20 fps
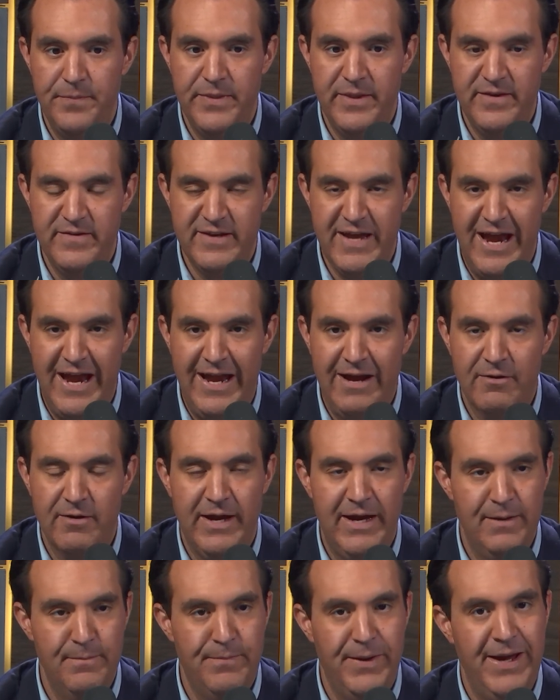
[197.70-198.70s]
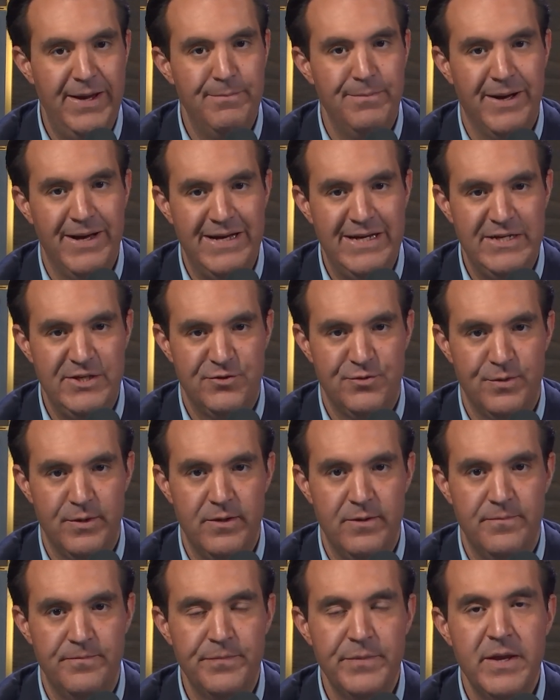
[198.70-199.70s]
this air campaign by
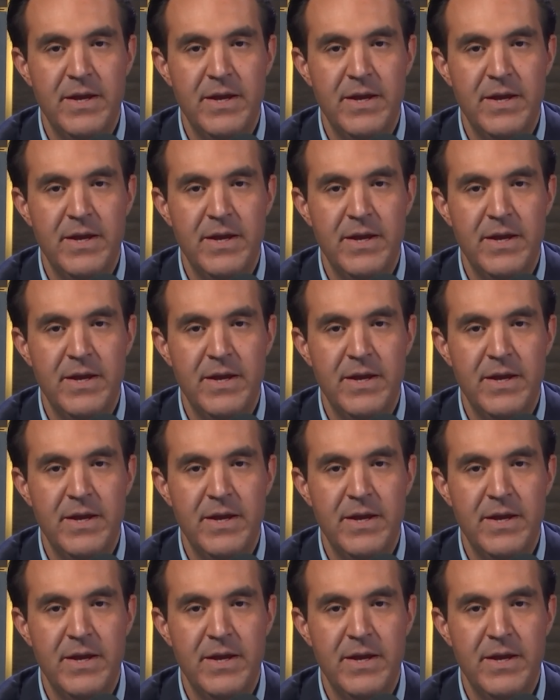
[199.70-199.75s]
Israel,